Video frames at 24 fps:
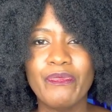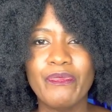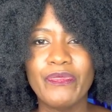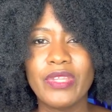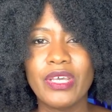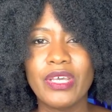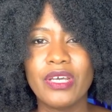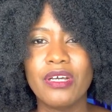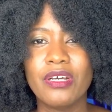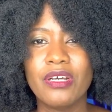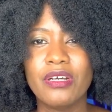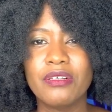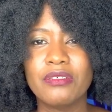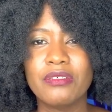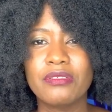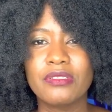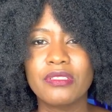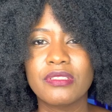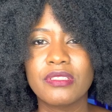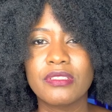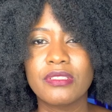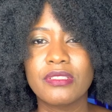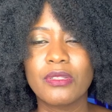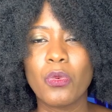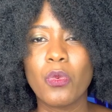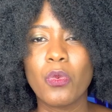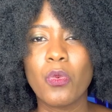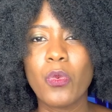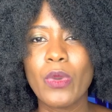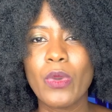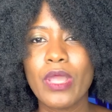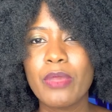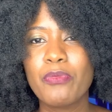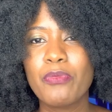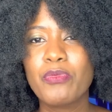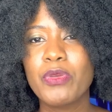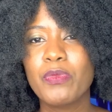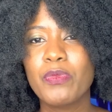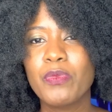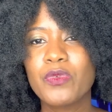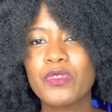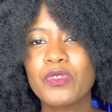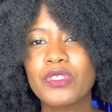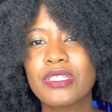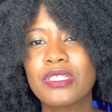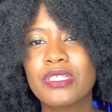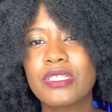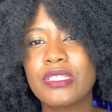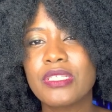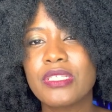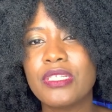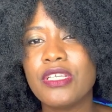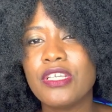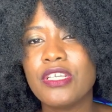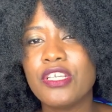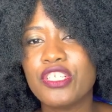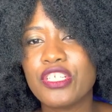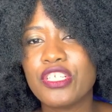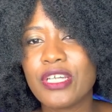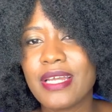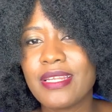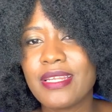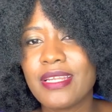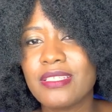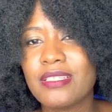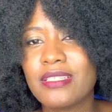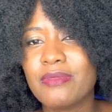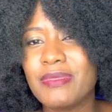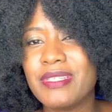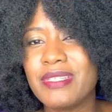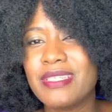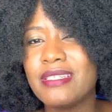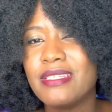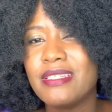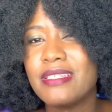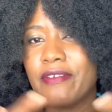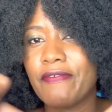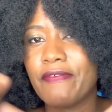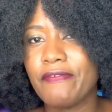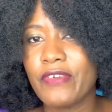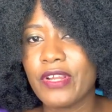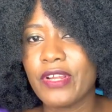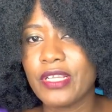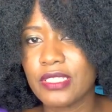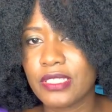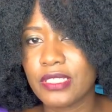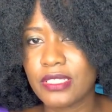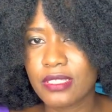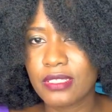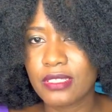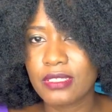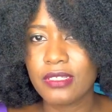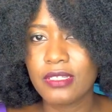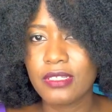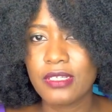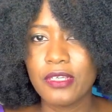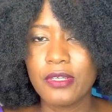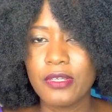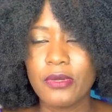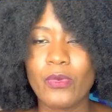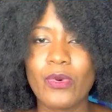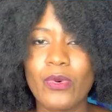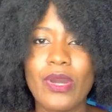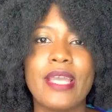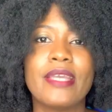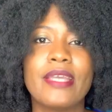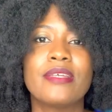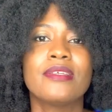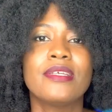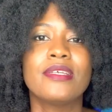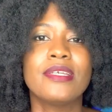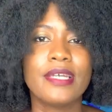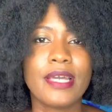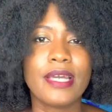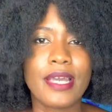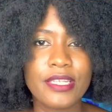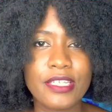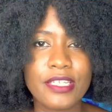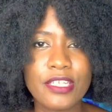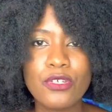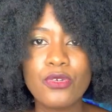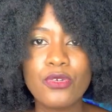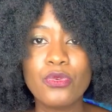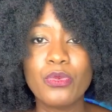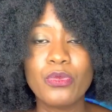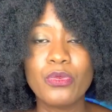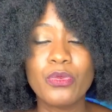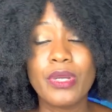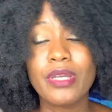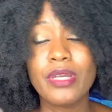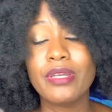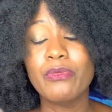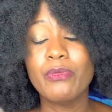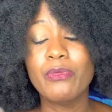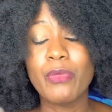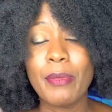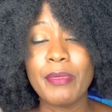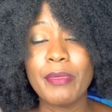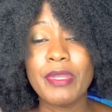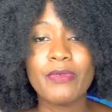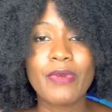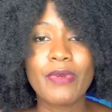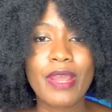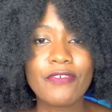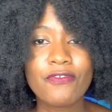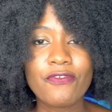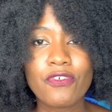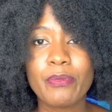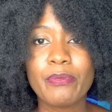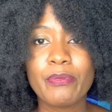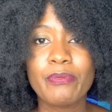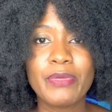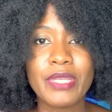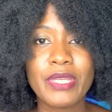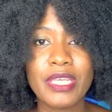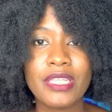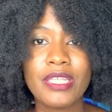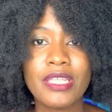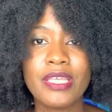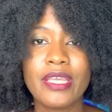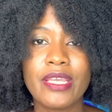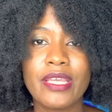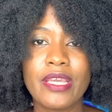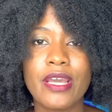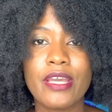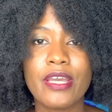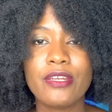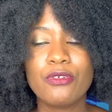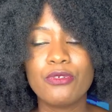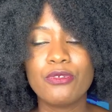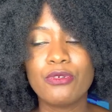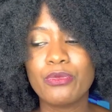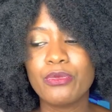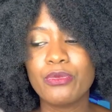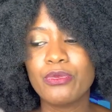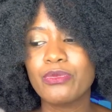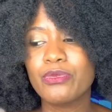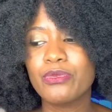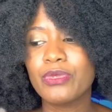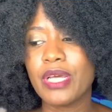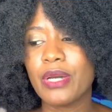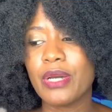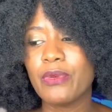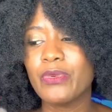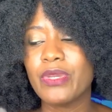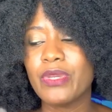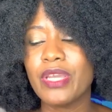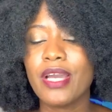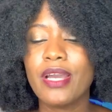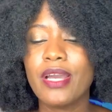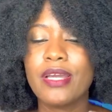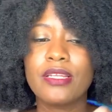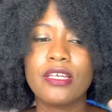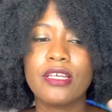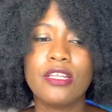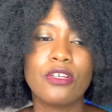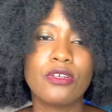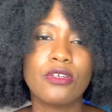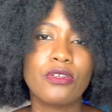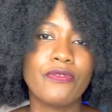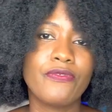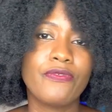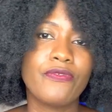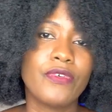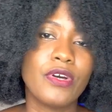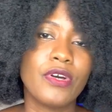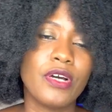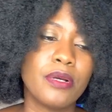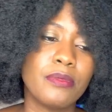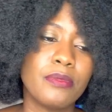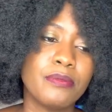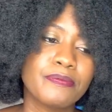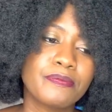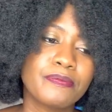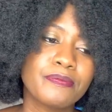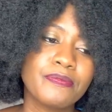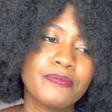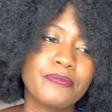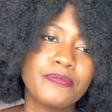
the way people see each other to be different, right? I mean, right from being here, I know that we had a lot of